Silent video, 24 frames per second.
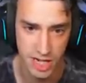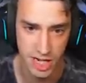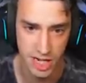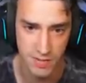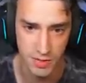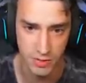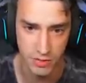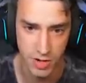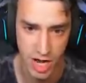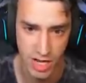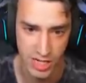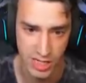I am
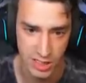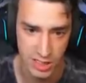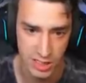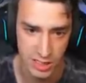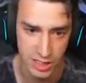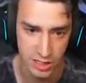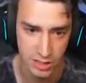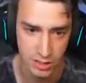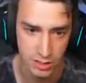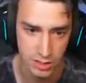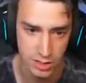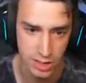in Rocket
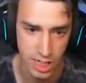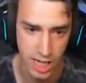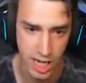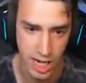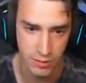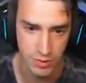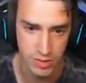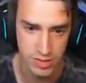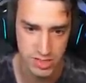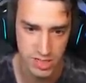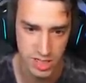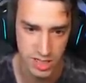League. I
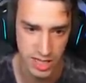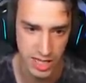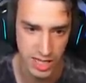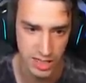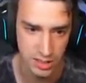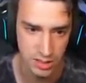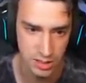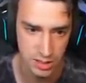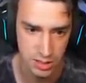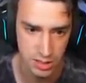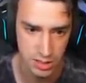will say that.